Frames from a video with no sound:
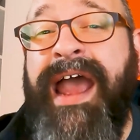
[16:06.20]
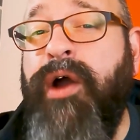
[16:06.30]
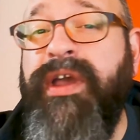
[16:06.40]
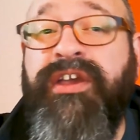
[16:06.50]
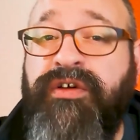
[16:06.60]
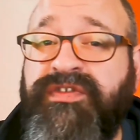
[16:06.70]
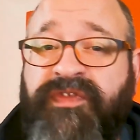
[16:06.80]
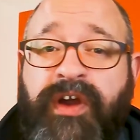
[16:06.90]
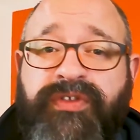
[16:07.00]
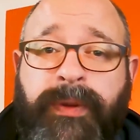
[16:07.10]
Now, it goes
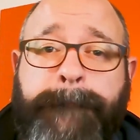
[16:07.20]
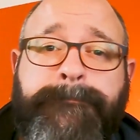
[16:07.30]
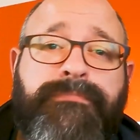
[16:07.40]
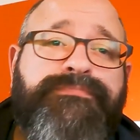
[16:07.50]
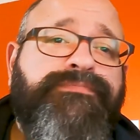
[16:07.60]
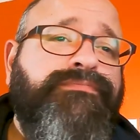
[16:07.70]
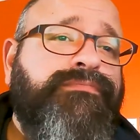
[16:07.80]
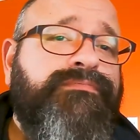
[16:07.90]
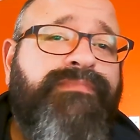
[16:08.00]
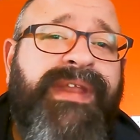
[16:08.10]
farther.
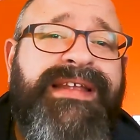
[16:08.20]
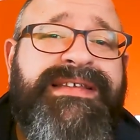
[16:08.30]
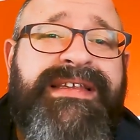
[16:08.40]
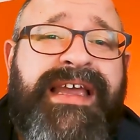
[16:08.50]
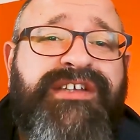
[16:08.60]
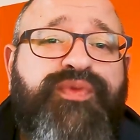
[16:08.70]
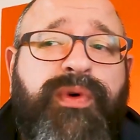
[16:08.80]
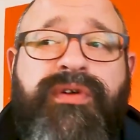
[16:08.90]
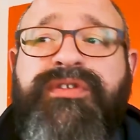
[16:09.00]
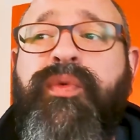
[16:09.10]
In today's
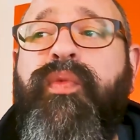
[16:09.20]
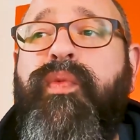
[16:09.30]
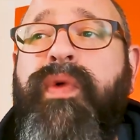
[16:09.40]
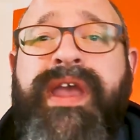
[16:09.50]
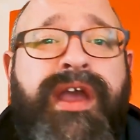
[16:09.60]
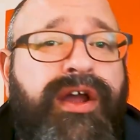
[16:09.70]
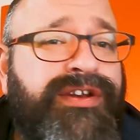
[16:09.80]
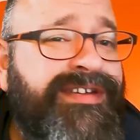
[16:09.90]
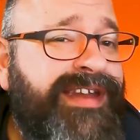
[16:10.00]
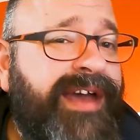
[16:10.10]
world, we
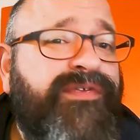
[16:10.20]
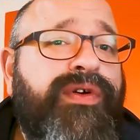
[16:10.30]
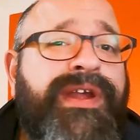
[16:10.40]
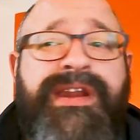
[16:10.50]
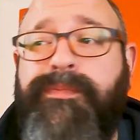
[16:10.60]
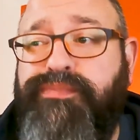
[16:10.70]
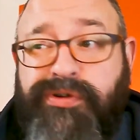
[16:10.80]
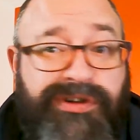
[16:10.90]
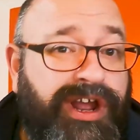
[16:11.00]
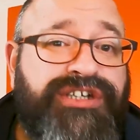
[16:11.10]
never, in a
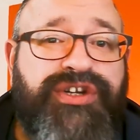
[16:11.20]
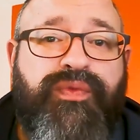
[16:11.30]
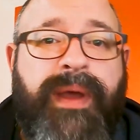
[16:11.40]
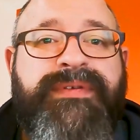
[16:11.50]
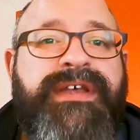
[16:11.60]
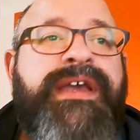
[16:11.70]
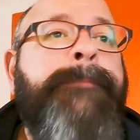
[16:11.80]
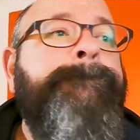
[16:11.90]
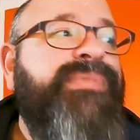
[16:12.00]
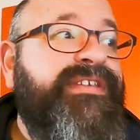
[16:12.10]
production
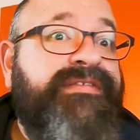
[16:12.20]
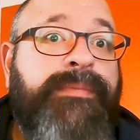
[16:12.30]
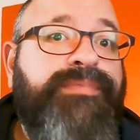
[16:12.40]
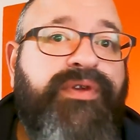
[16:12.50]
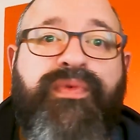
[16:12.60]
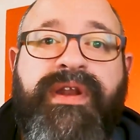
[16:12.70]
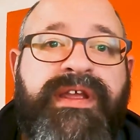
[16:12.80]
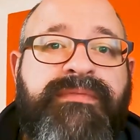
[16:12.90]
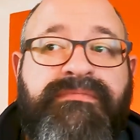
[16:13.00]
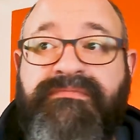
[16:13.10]
website, simply
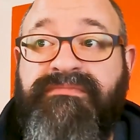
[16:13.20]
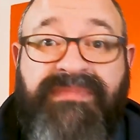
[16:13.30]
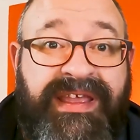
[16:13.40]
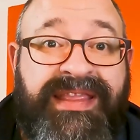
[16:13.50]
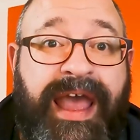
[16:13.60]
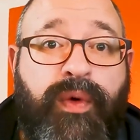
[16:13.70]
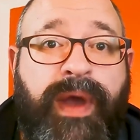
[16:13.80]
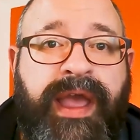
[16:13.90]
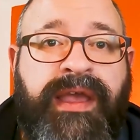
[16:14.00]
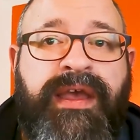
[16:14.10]
run it in
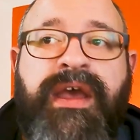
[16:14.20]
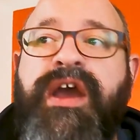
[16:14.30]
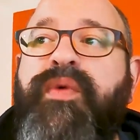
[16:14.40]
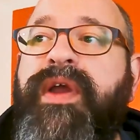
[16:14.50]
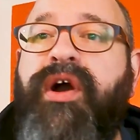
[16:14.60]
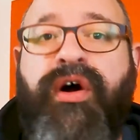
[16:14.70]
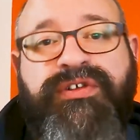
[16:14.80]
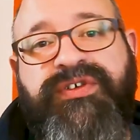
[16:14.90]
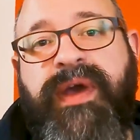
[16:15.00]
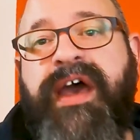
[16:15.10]
that way. We
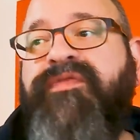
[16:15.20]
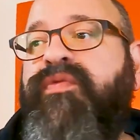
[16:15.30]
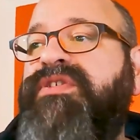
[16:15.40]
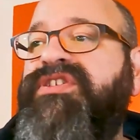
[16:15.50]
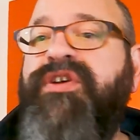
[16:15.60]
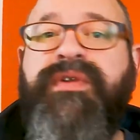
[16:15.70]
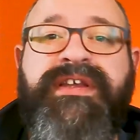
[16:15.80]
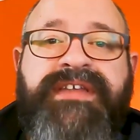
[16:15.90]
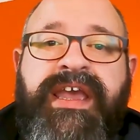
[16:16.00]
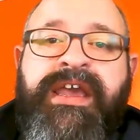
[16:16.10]
also have what's known
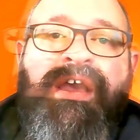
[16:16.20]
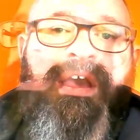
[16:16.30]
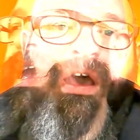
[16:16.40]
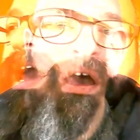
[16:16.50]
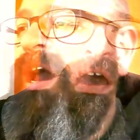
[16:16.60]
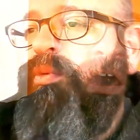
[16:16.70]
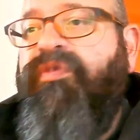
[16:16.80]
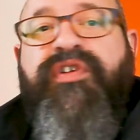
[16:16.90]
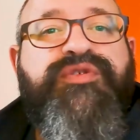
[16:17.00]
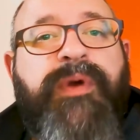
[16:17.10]
as a
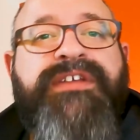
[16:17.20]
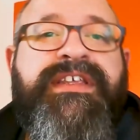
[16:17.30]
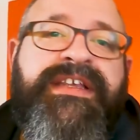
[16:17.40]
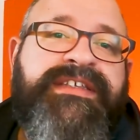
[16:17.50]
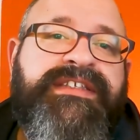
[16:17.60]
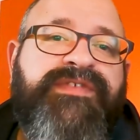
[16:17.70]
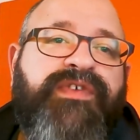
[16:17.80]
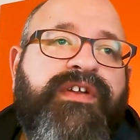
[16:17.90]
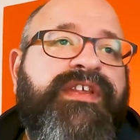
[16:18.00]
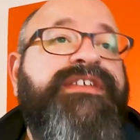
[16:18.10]
reverse proxy that sits in
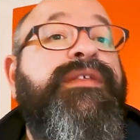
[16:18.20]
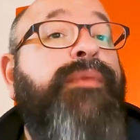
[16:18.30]
front of this.